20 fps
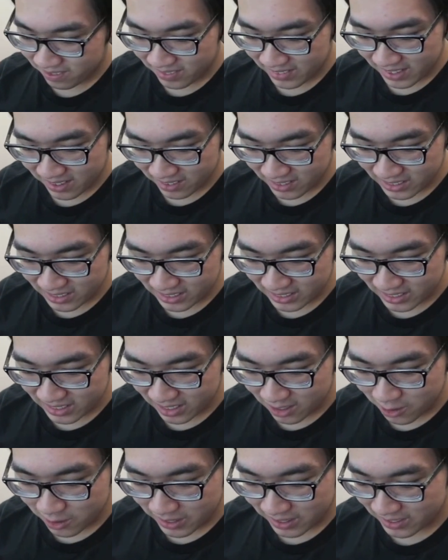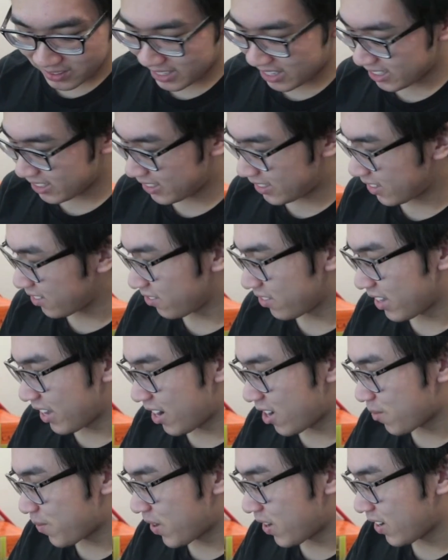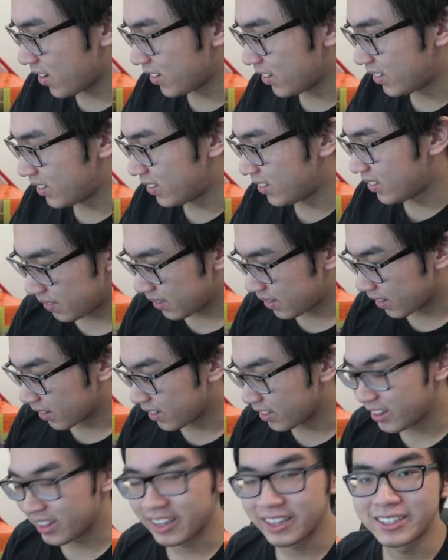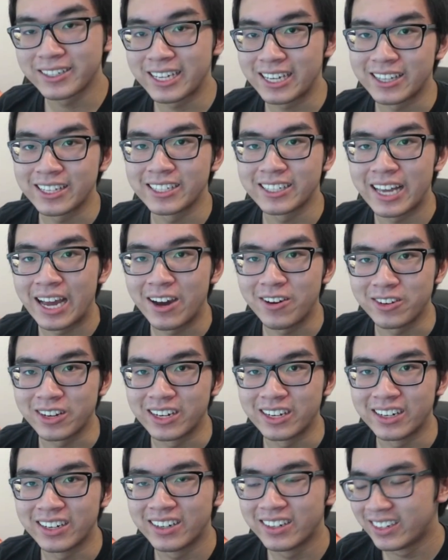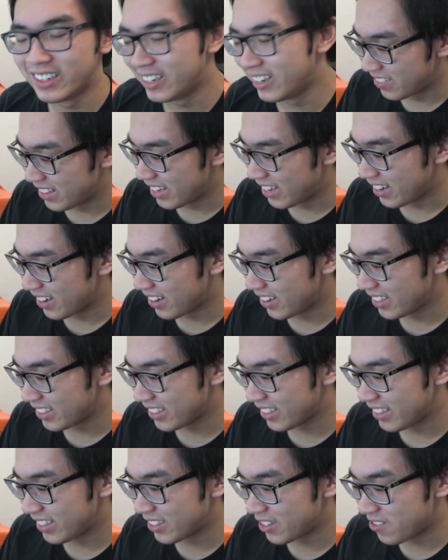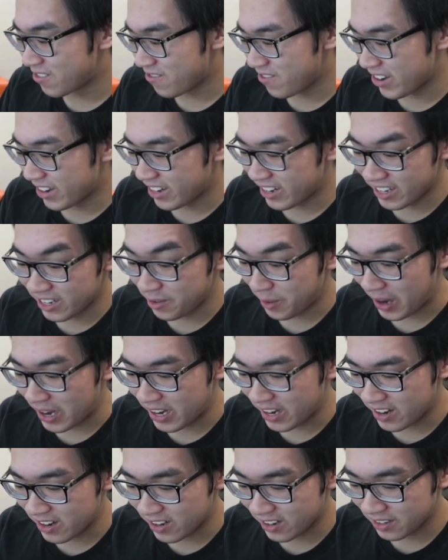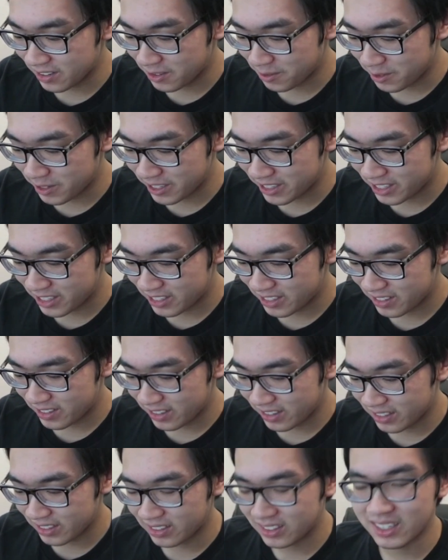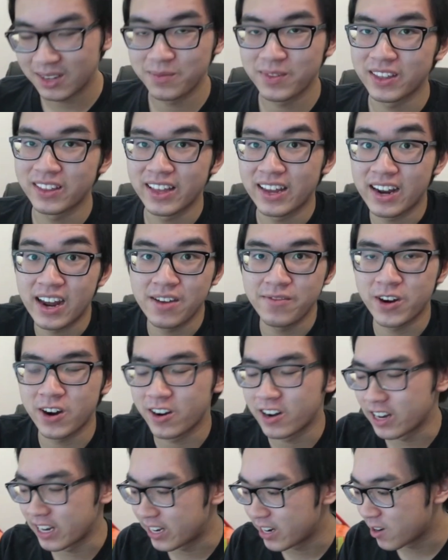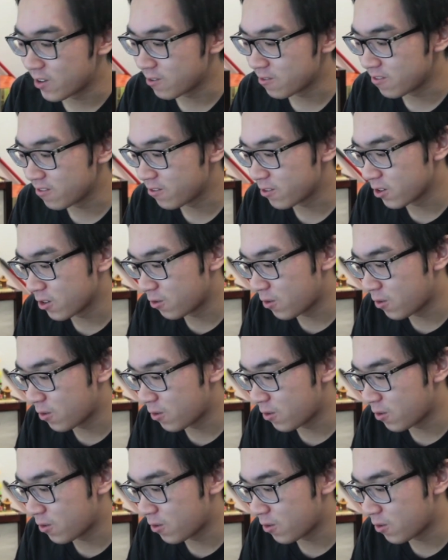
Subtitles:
that was just a quick test of the AirPods. The good thing is that they sound good. They honestly don't fit good in my ears, which is something that I've already known for a